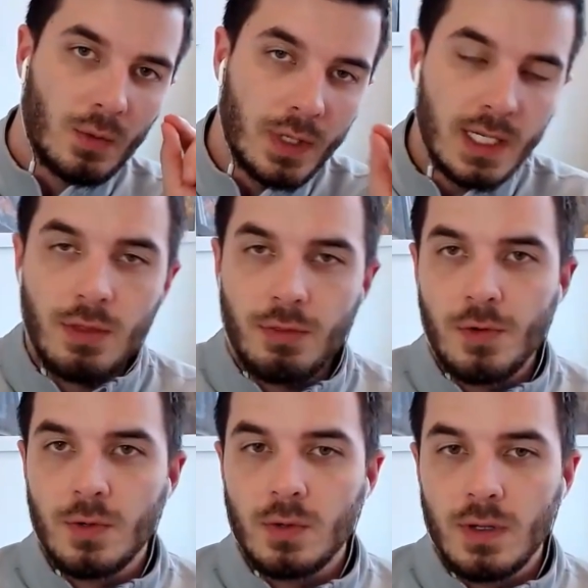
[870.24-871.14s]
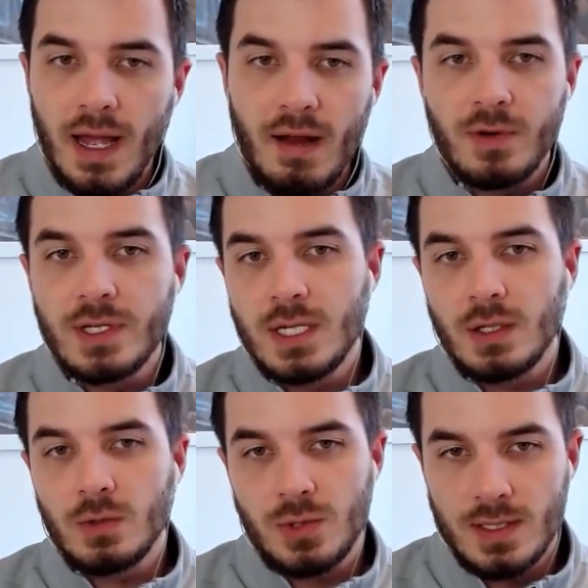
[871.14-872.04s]
read through every
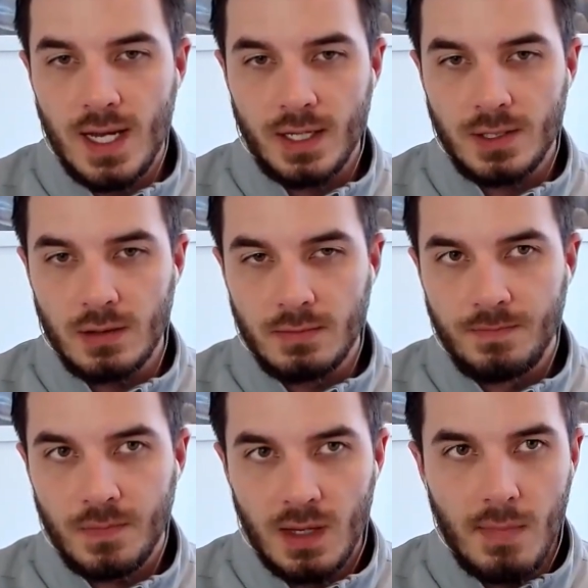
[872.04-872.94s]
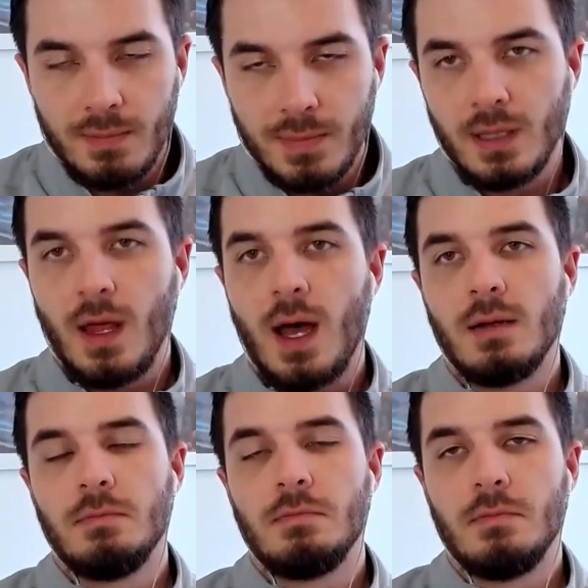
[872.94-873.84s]
single transaction, it might be a
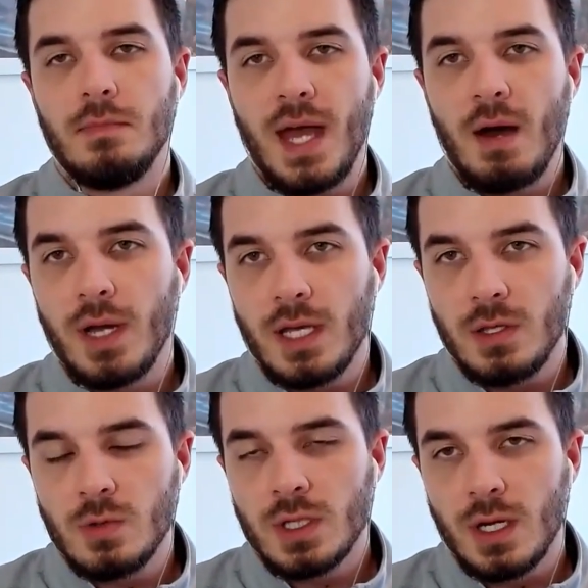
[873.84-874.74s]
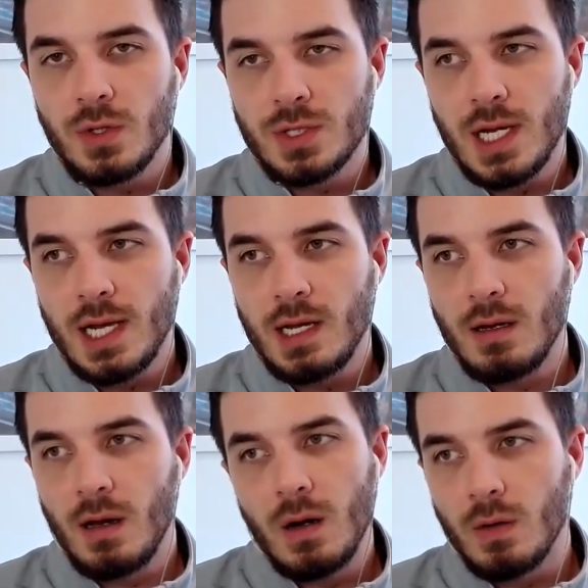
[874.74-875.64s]
lot. That way you can
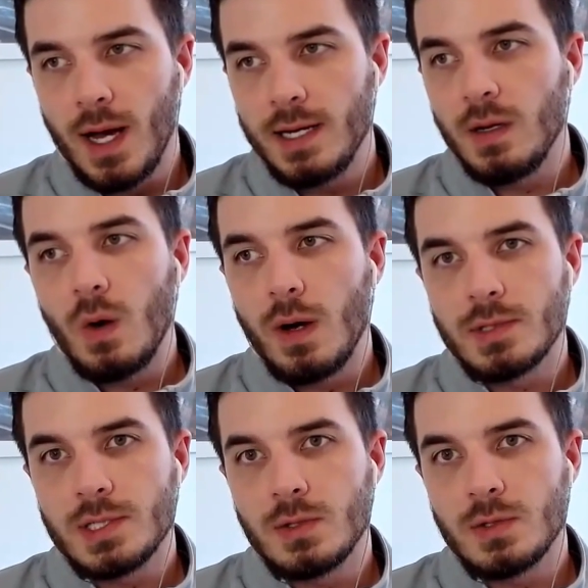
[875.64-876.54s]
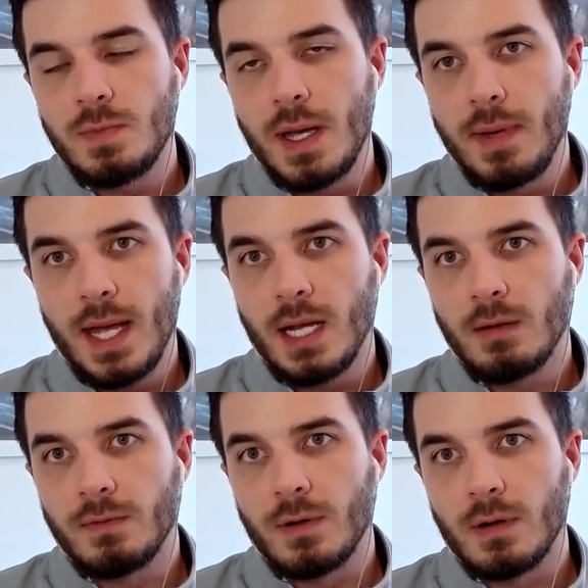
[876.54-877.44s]
understand, oh, I didn't know I was still
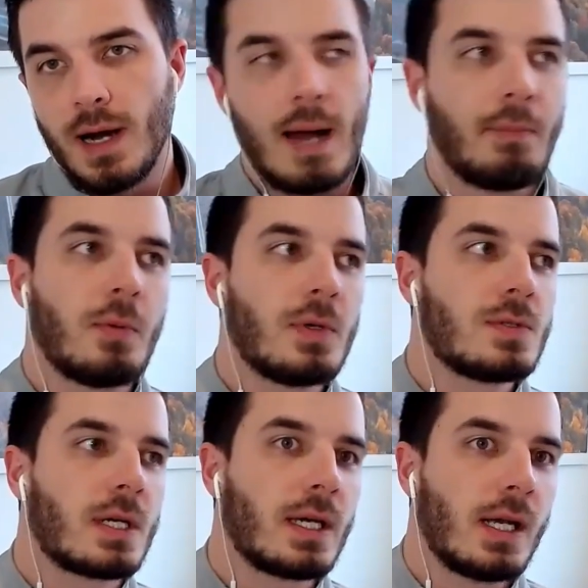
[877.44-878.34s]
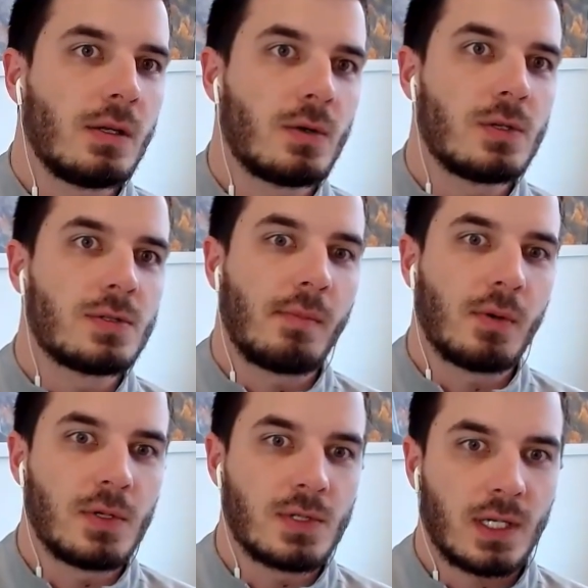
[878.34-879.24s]
paying for Apple Music and I don't use
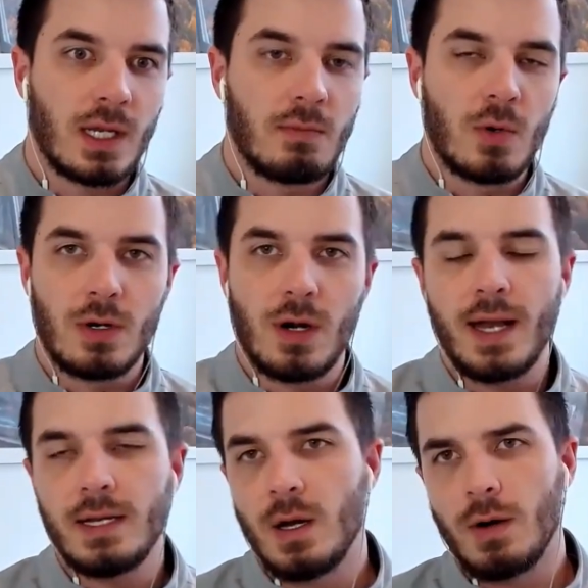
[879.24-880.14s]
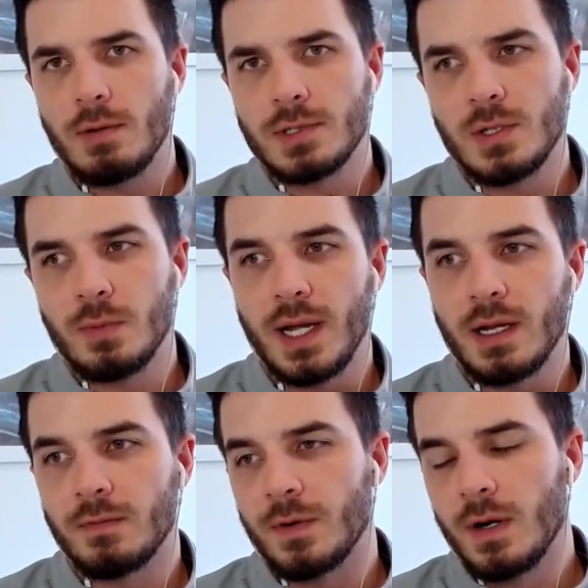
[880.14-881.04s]
Apple Music anymore. Or I didn't know I was still
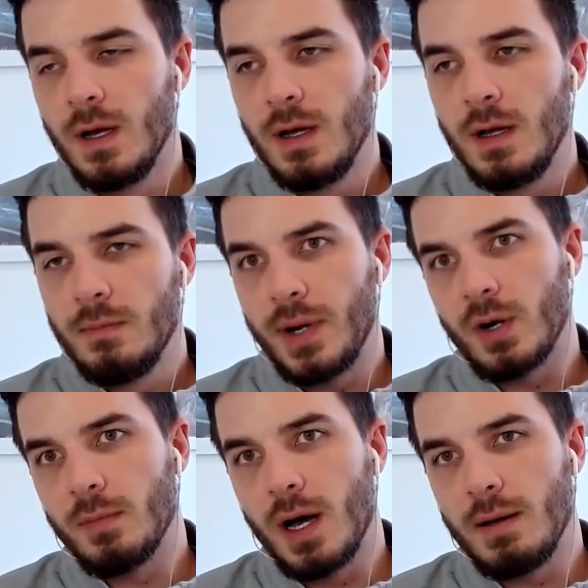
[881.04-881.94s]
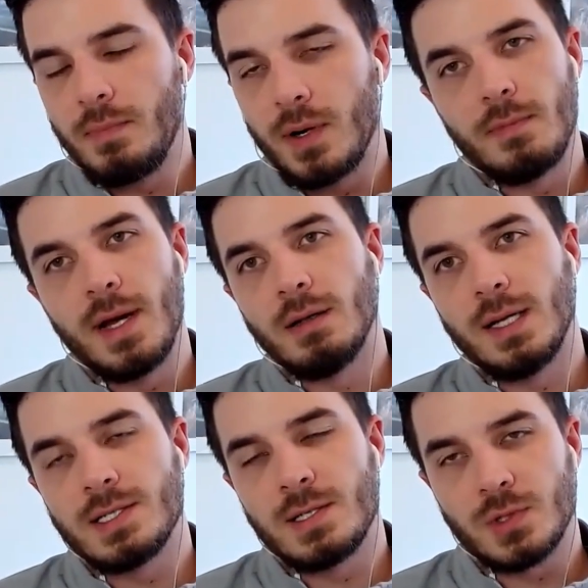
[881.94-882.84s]
paying for Paramount. Paramount.
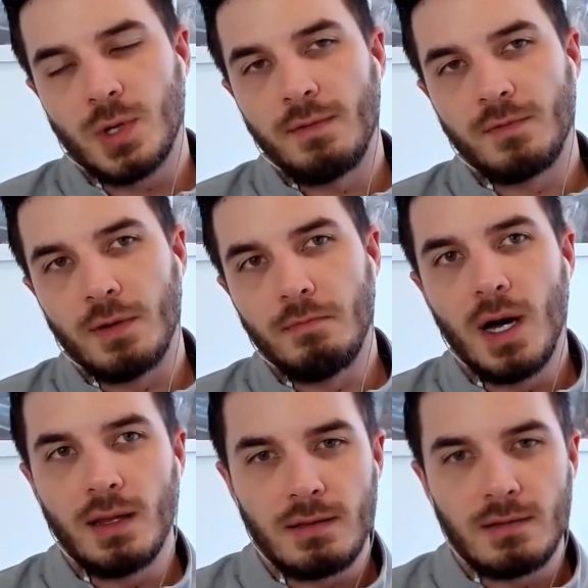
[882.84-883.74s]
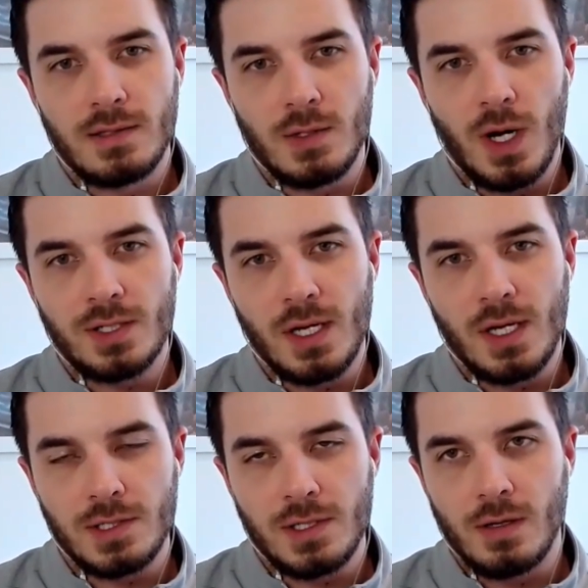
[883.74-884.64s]
I subscribed for a month yep. to watch
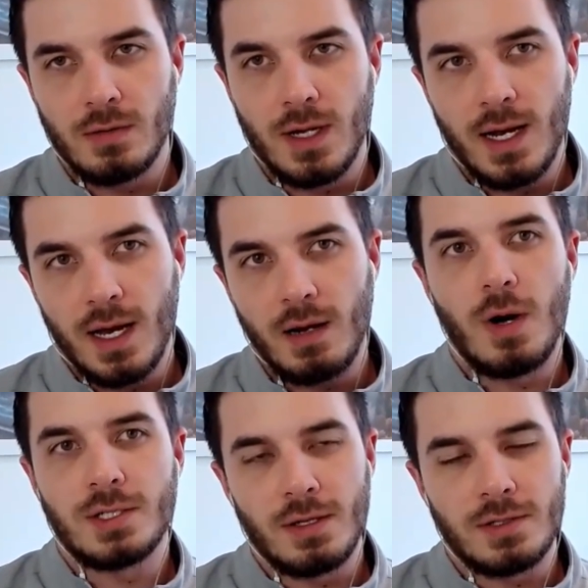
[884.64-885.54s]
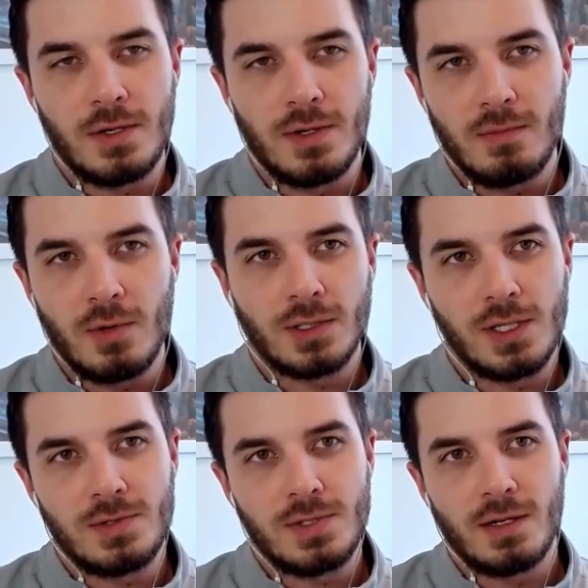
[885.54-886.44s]
Yellowstone, and I don't watch Yellowstone anymore
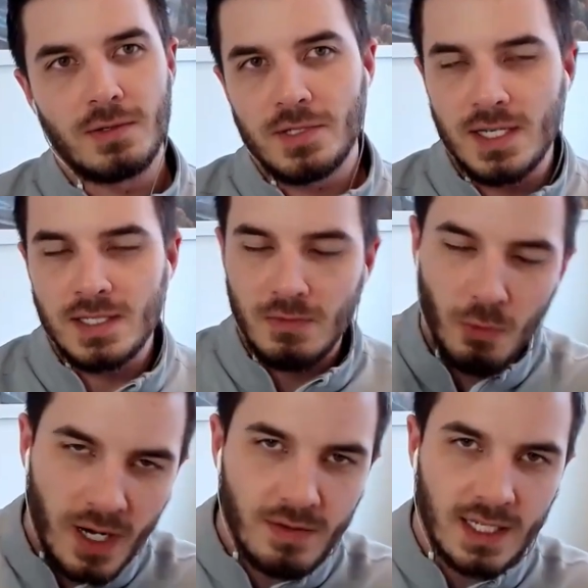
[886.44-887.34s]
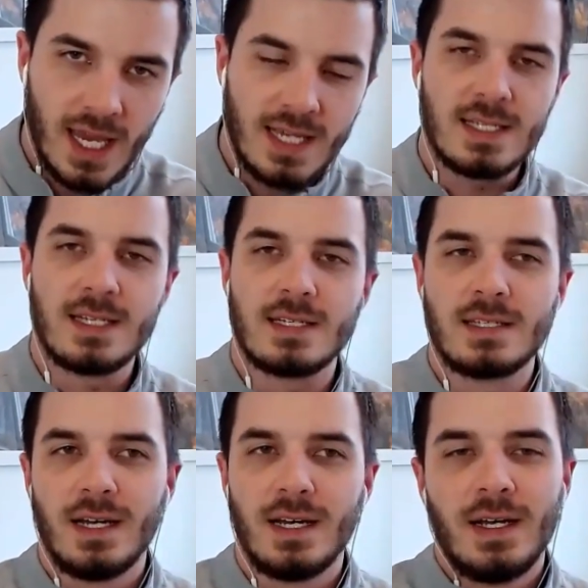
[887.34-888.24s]
because there's not a new season. Whatever Great the case show.
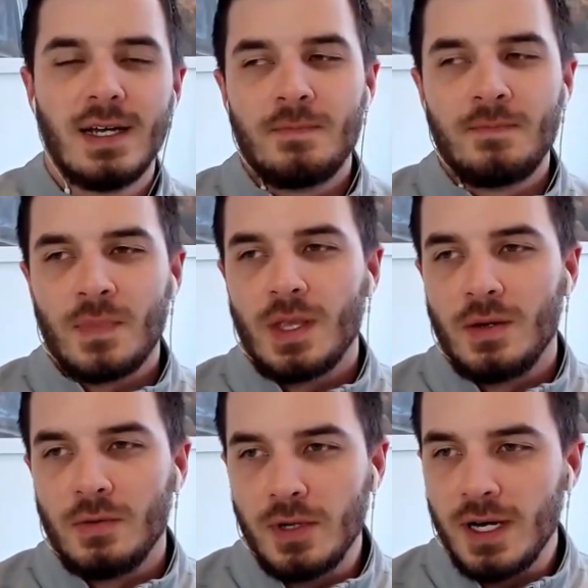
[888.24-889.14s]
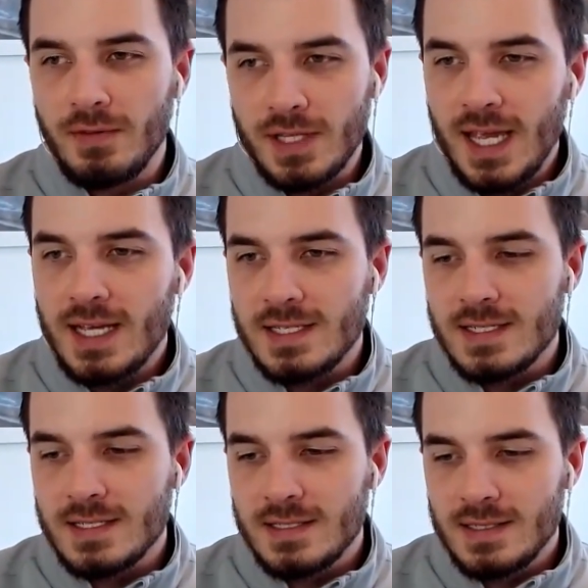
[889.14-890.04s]
is, whatever the case
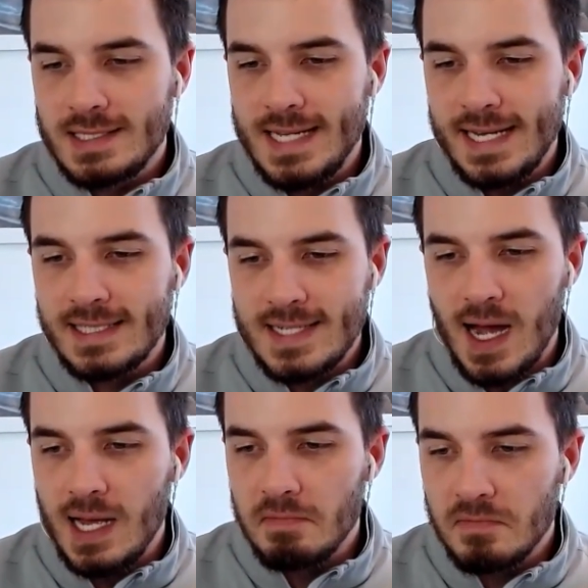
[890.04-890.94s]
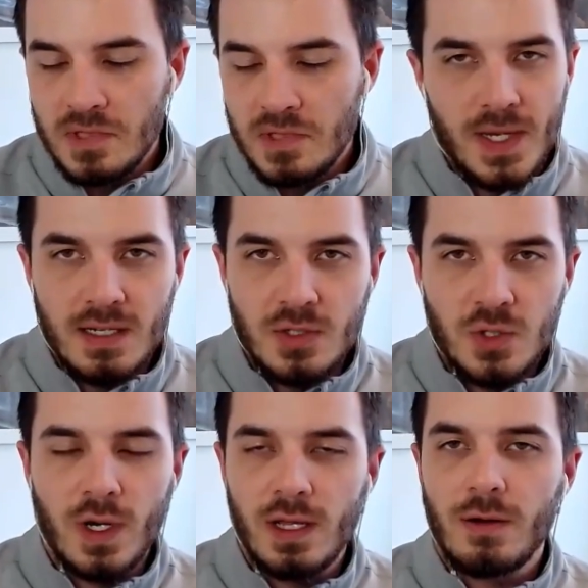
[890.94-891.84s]
is, take the time, spend
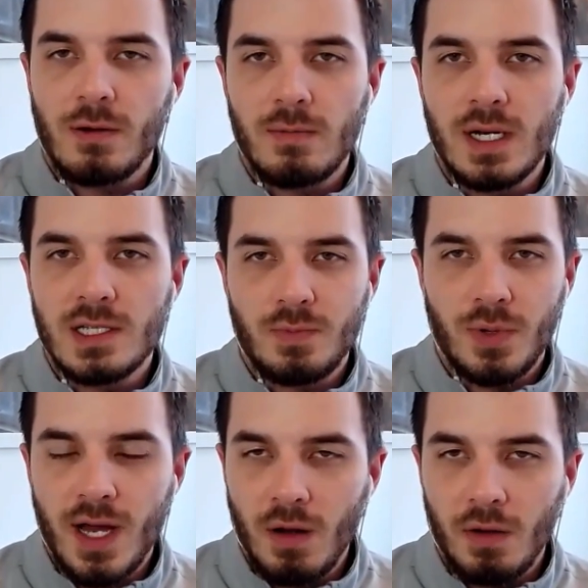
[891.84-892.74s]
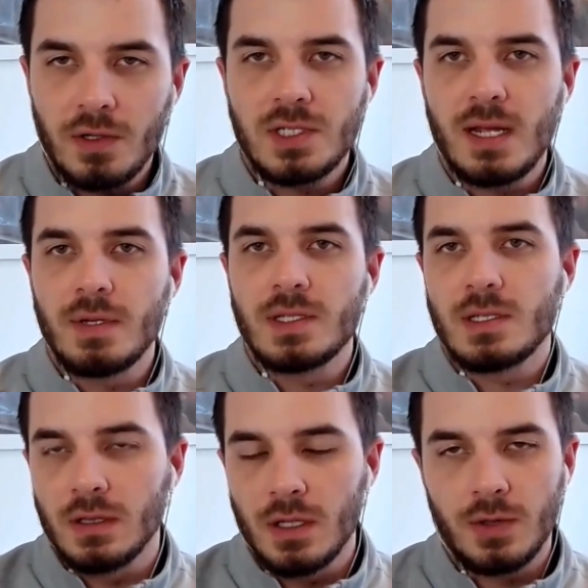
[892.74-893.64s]
20, 30 minutes, print out all your
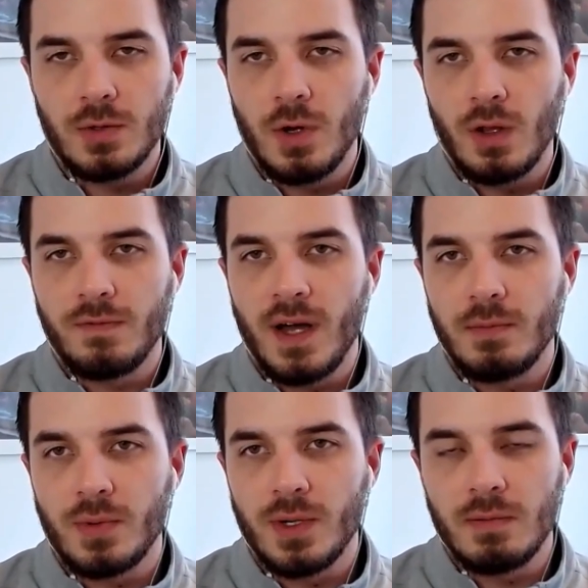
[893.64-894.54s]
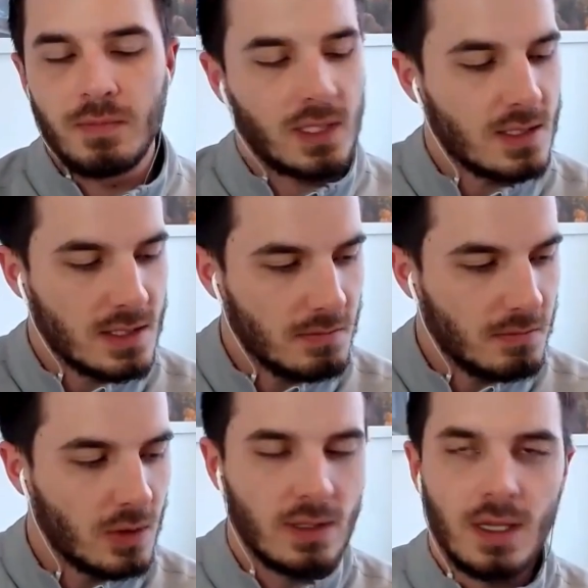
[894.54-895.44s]
statements, look through all the fine print because
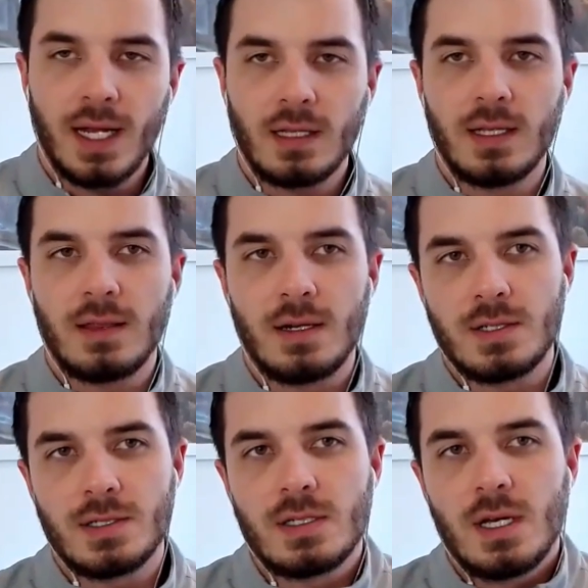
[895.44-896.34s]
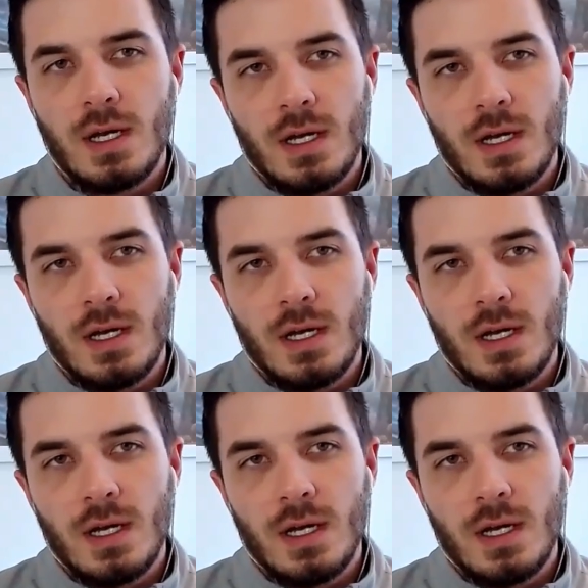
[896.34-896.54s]
more than likely there's